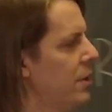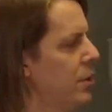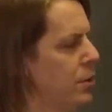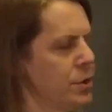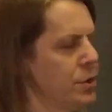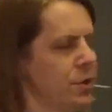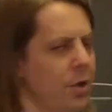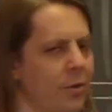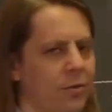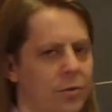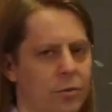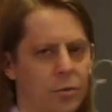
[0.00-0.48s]

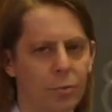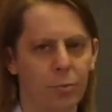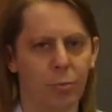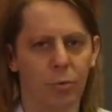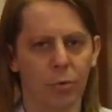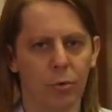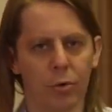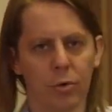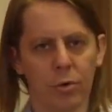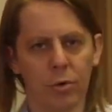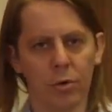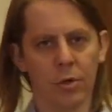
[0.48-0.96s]
Kirchhoff's loop
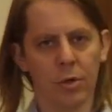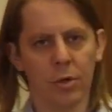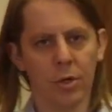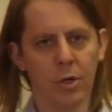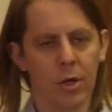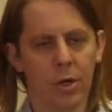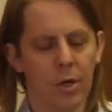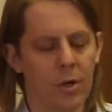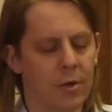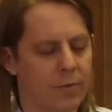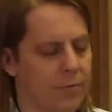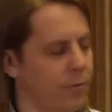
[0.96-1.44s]
rule
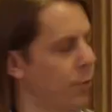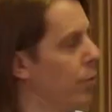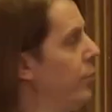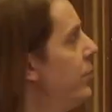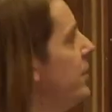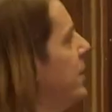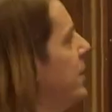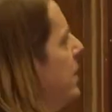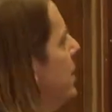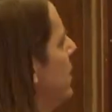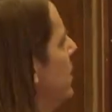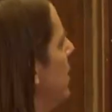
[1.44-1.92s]
for
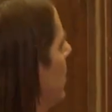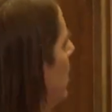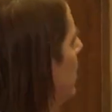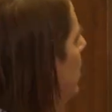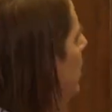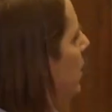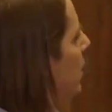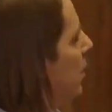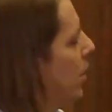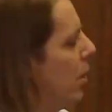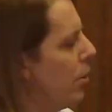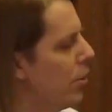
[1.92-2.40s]
the
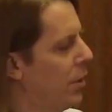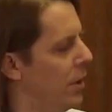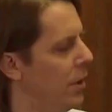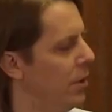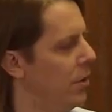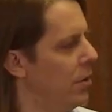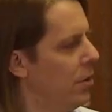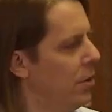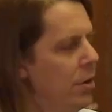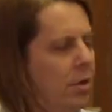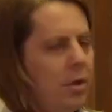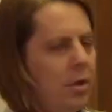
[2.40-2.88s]

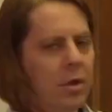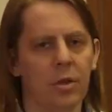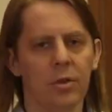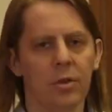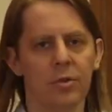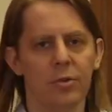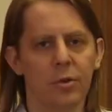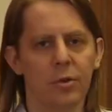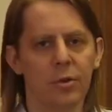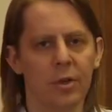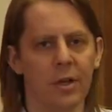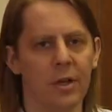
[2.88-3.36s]
RL
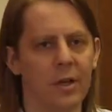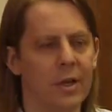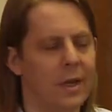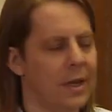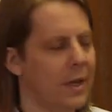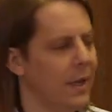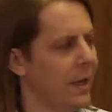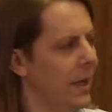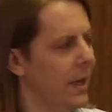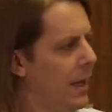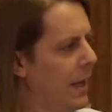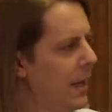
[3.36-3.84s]
circuit.
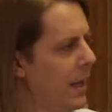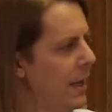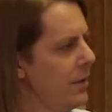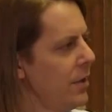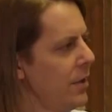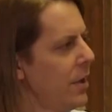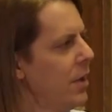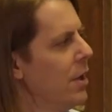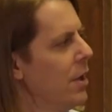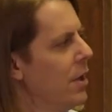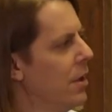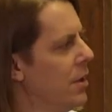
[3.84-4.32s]

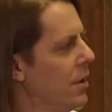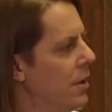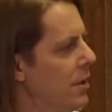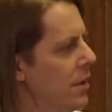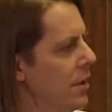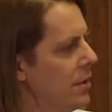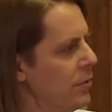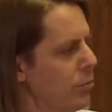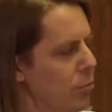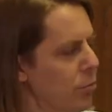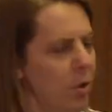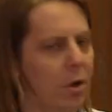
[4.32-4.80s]
And
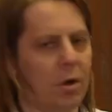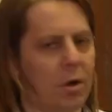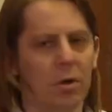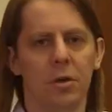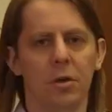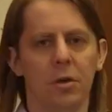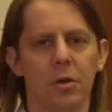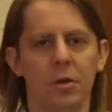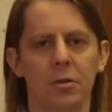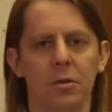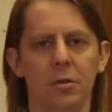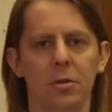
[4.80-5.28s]
it's
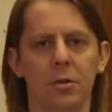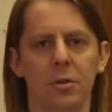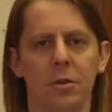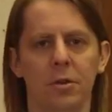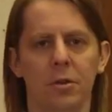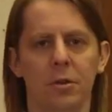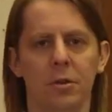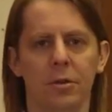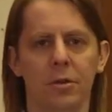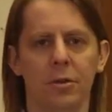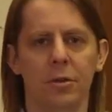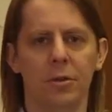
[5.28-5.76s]
wrong.
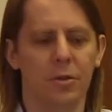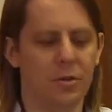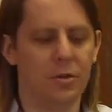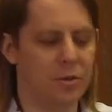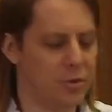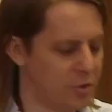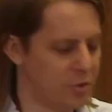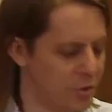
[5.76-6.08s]
You